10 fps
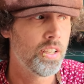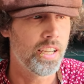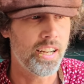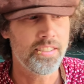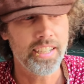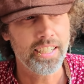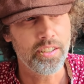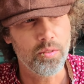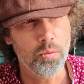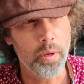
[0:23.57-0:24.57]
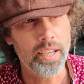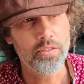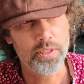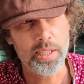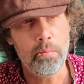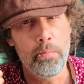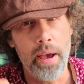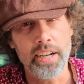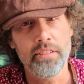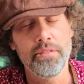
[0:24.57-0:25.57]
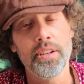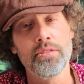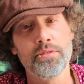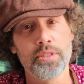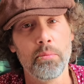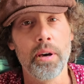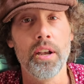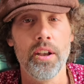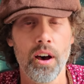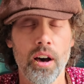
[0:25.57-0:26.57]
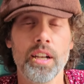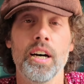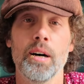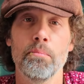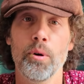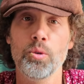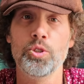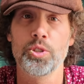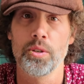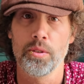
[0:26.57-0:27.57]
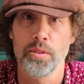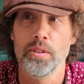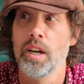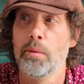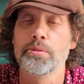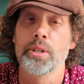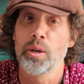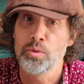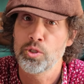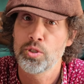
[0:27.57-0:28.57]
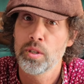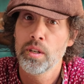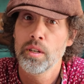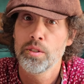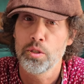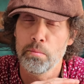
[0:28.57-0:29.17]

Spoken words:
And I think we can really benefit from a non-emotional approach to